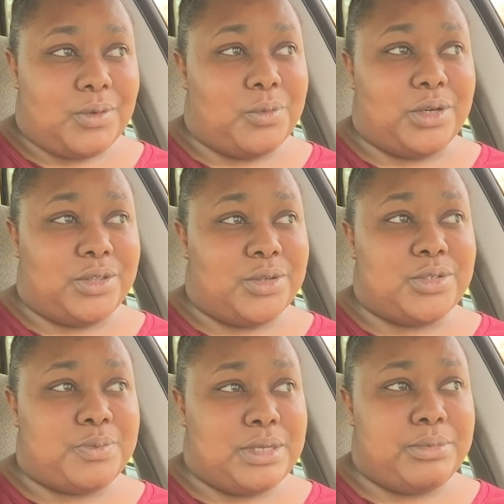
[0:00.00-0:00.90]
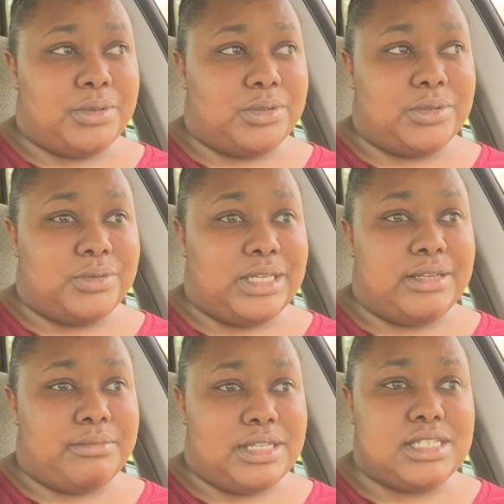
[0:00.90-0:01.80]
one of those people who
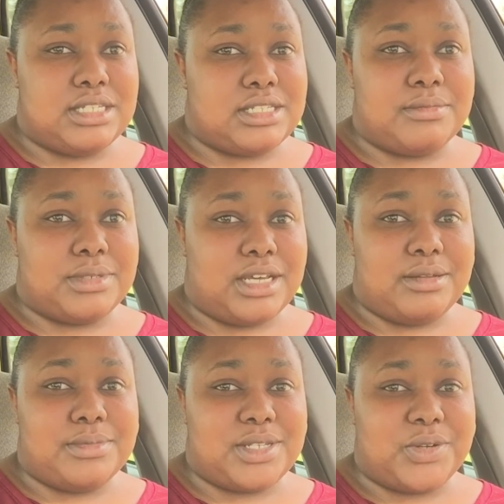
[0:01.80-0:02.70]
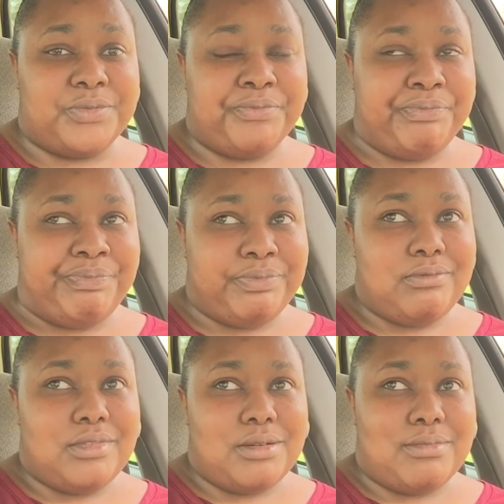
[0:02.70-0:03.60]
get busy sometimes. So
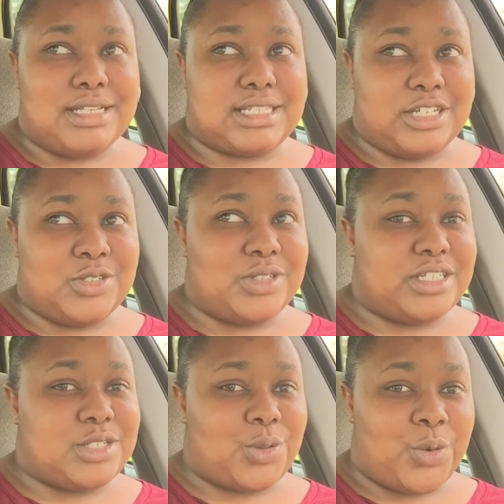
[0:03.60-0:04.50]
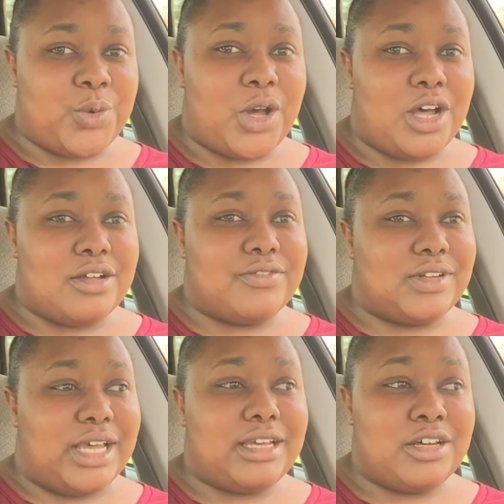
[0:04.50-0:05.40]
my schedule gets thrown off
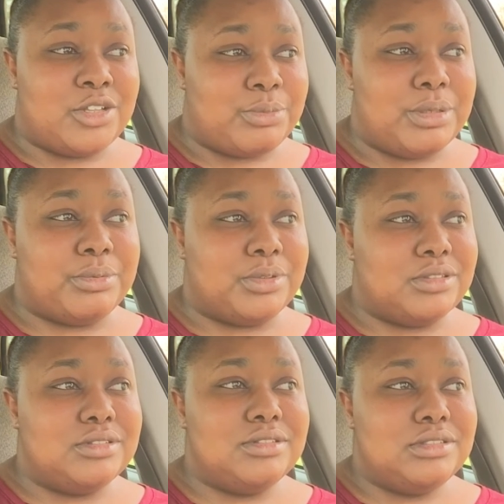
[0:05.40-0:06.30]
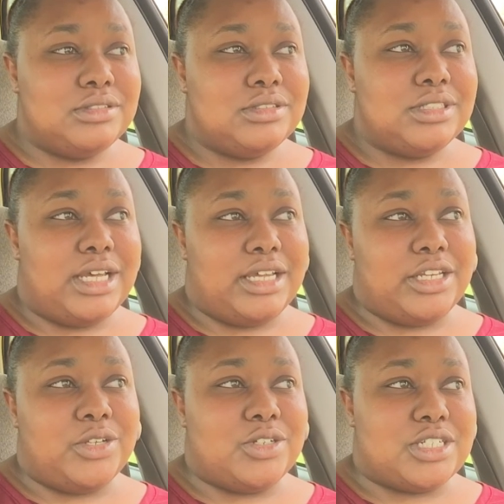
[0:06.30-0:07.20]
like other people,
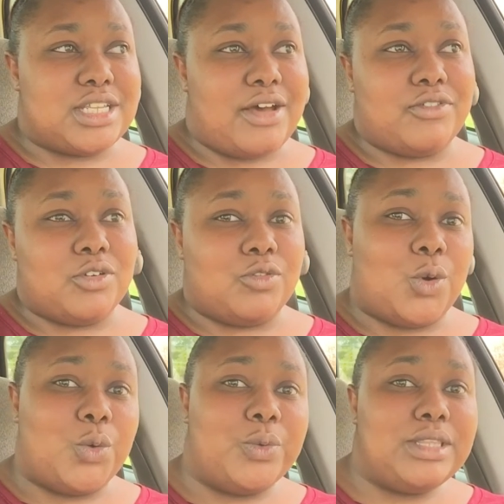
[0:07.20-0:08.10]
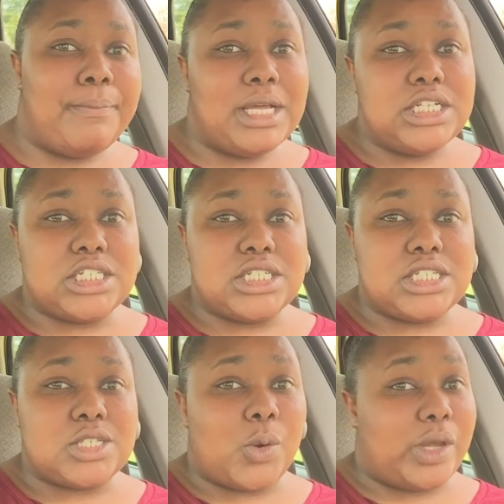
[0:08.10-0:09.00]
and you just have to roll with the
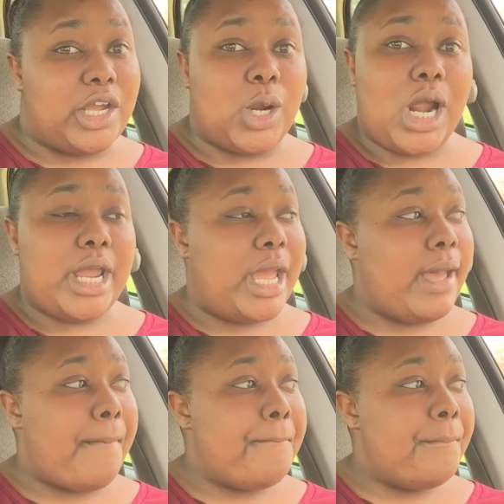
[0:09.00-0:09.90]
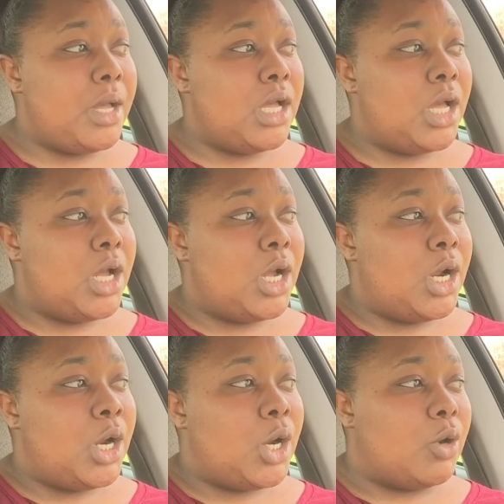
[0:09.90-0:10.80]
punches. So here I am,
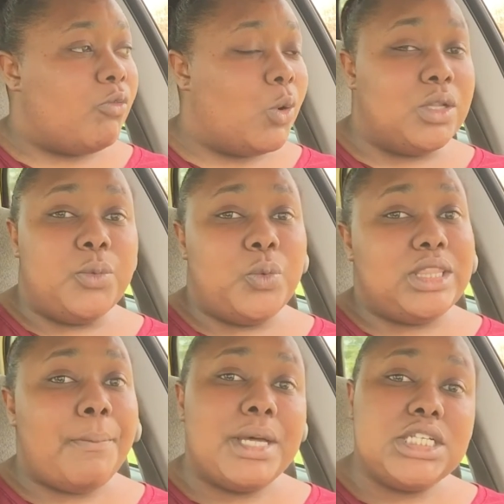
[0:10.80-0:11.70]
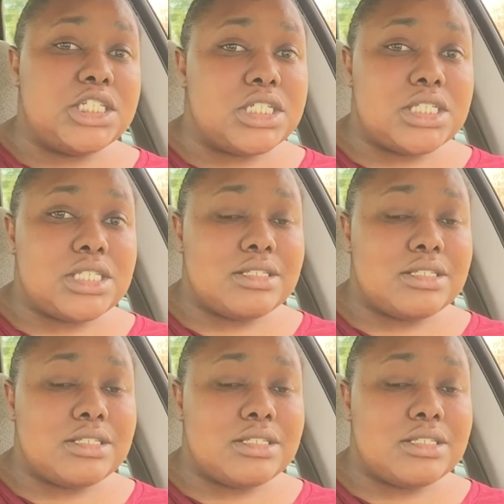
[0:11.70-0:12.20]
rolling with the punches.